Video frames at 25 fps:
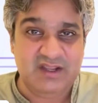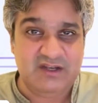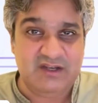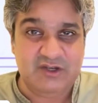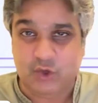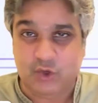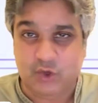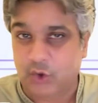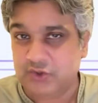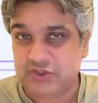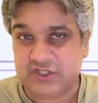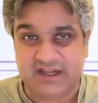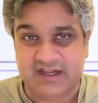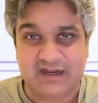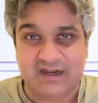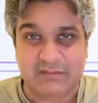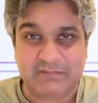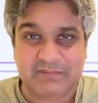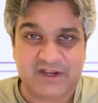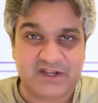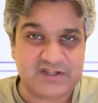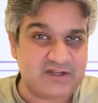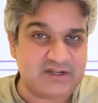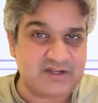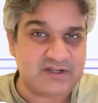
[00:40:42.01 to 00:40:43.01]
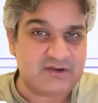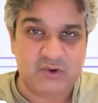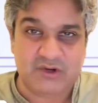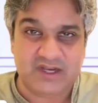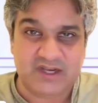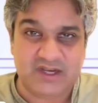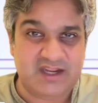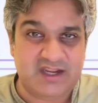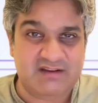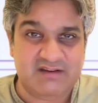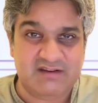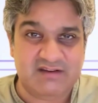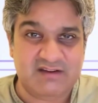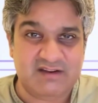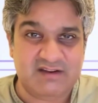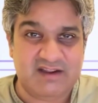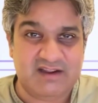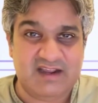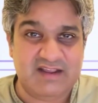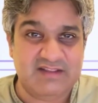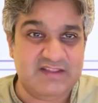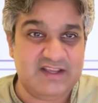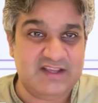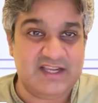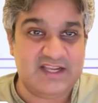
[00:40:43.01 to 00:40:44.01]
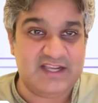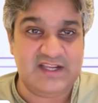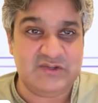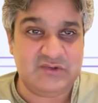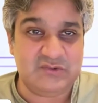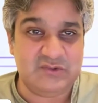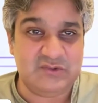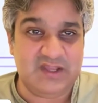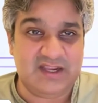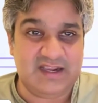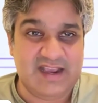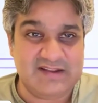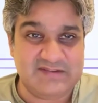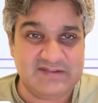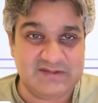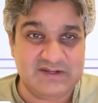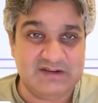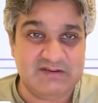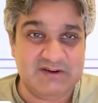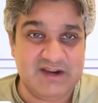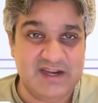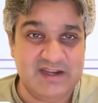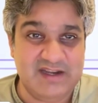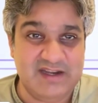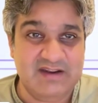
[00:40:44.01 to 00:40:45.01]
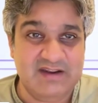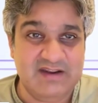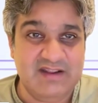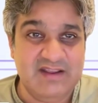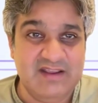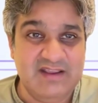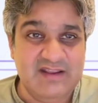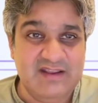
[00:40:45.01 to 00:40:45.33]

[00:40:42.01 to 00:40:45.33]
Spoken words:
no single person holding the keys to the castle, right?